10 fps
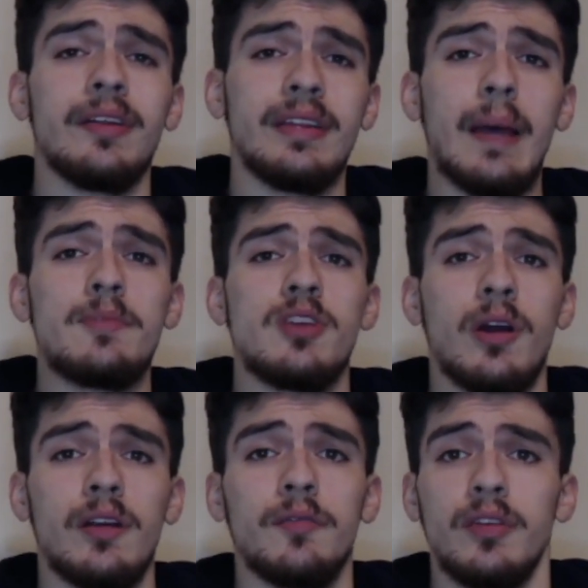depth
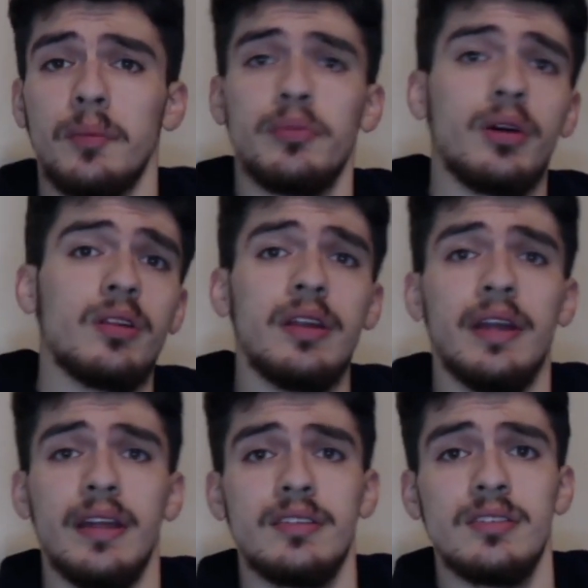chart for the Brooklyn
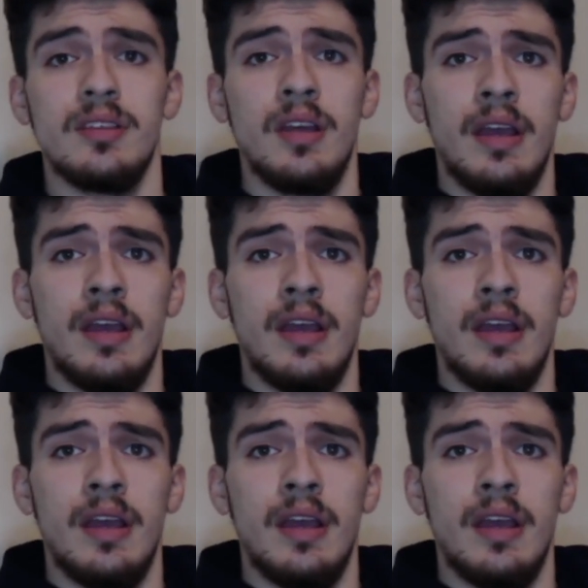Nets,